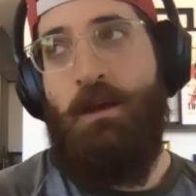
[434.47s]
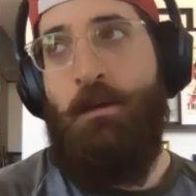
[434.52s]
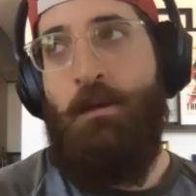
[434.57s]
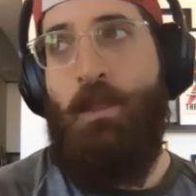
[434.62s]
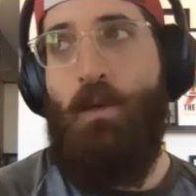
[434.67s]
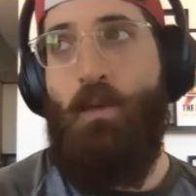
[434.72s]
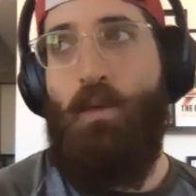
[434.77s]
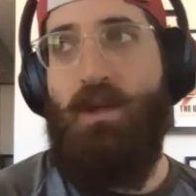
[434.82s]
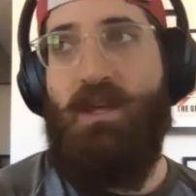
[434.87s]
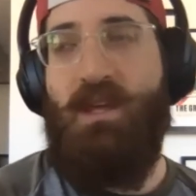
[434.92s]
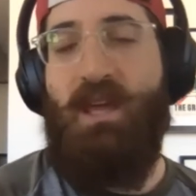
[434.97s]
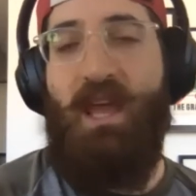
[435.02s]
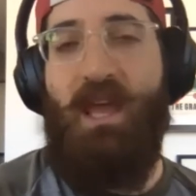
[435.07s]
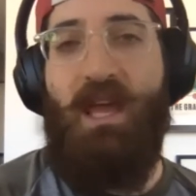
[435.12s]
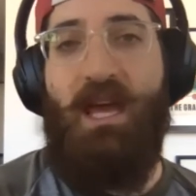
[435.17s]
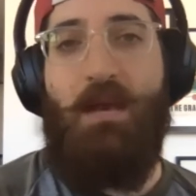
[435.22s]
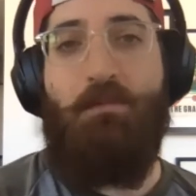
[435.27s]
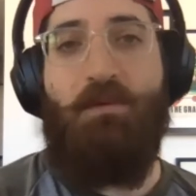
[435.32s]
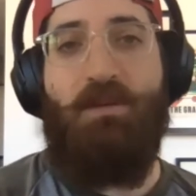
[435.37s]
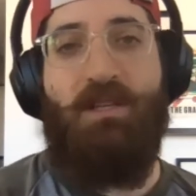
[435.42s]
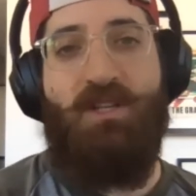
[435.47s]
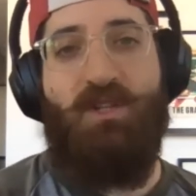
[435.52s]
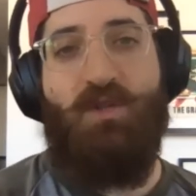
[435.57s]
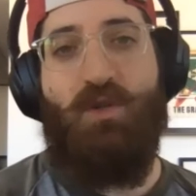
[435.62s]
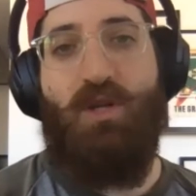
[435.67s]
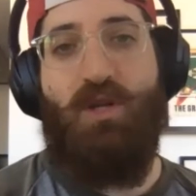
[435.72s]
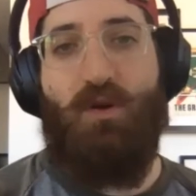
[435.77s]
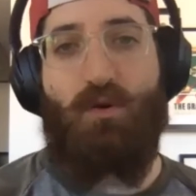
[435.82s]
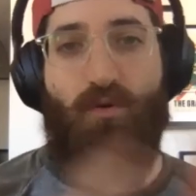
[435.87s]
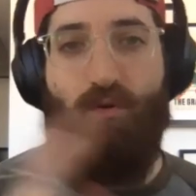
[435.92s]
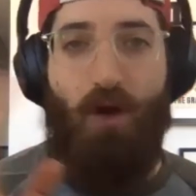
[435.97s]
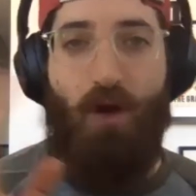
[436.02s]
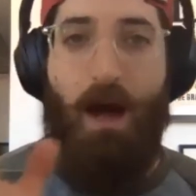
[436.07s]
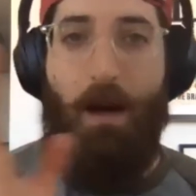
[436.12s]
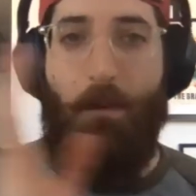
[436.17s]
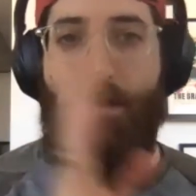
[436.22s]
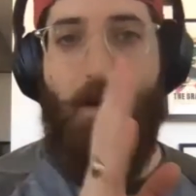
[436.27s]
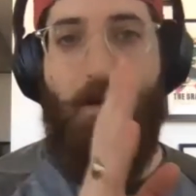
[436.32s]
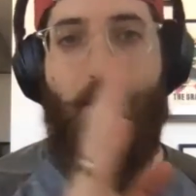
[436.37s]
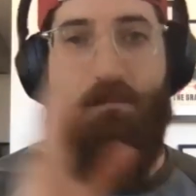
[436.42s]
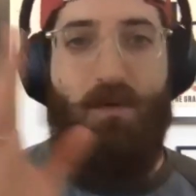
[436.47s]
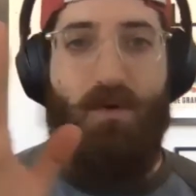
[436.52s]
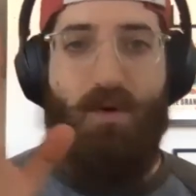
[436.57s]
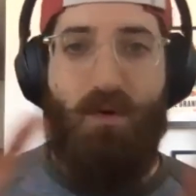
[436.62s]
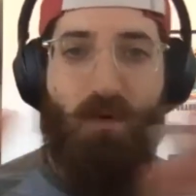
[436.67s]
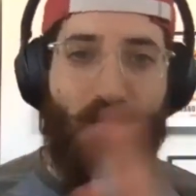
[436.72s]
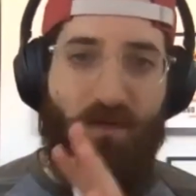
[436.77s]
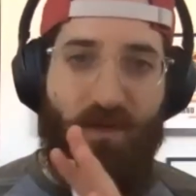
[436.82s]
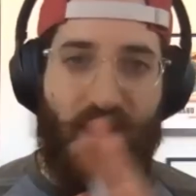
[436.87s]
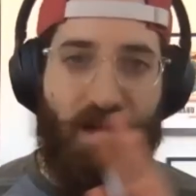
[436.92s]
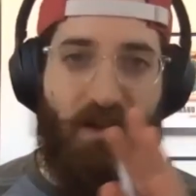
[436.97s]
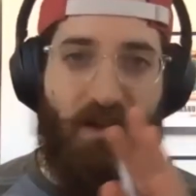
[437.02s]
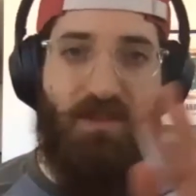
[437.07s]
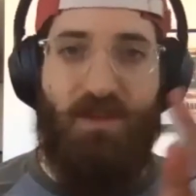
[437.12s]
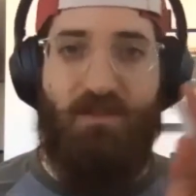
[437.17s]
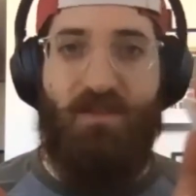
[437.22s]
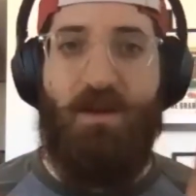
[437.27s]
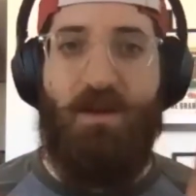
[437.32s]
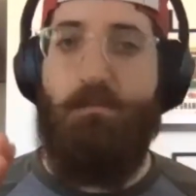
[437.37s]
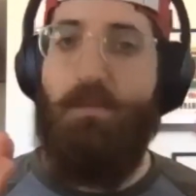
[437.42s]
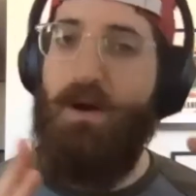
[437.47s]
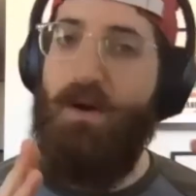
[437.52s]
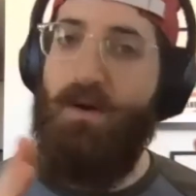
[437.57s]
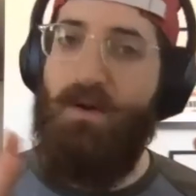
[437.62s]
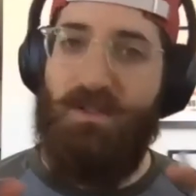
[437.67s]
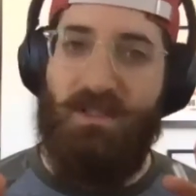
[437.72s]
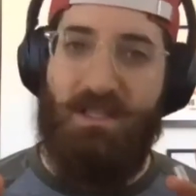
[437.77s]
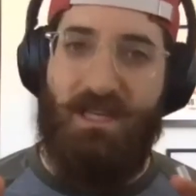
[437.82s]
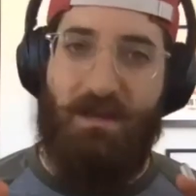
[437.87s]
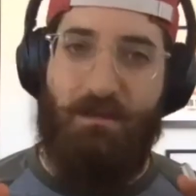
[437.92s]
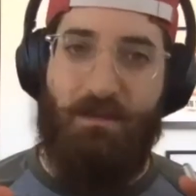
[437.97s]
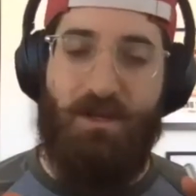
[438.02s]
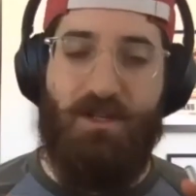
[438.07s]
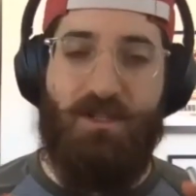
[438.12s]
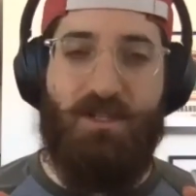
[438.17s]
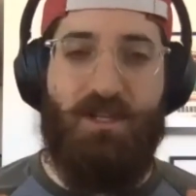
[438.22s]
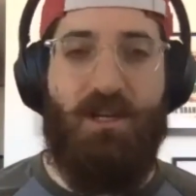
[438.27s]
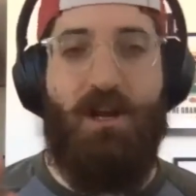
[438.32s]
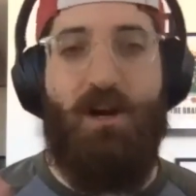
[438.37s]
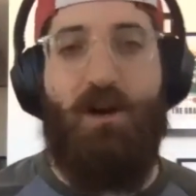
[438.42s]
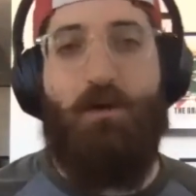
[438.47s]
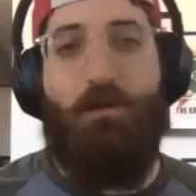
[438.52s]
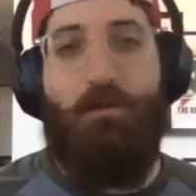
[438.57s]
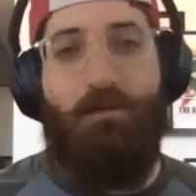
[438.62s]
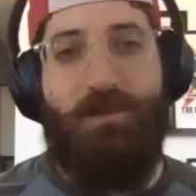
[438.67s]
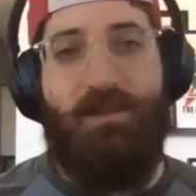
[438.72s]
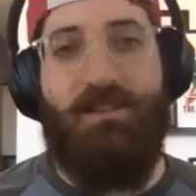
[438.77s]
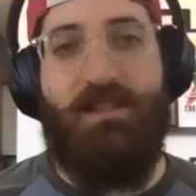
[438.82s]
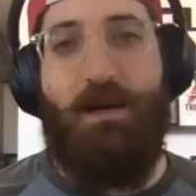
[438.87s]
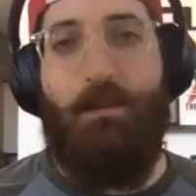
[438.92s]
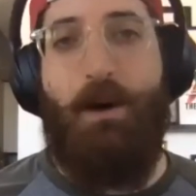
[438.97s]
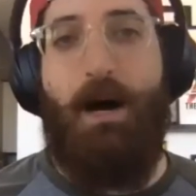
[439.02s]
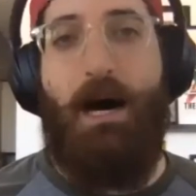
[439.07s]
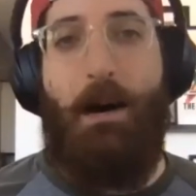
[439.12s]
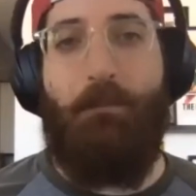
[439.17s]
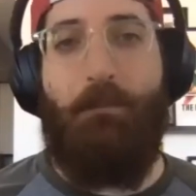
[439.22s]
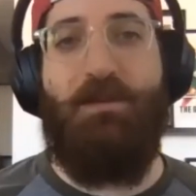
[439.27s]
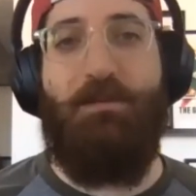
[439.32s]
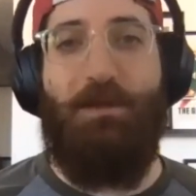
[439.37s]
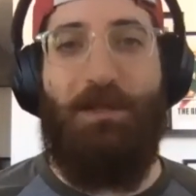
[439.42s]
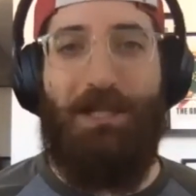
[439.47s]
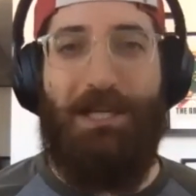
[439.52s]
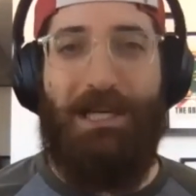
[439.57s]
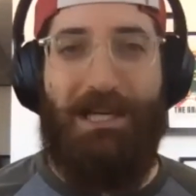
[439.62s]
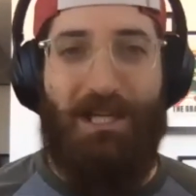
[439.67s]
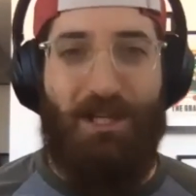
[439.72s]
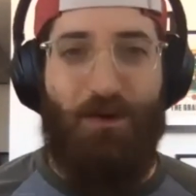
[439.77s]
we can potentially crop and move if they've composed an image, suboptimally.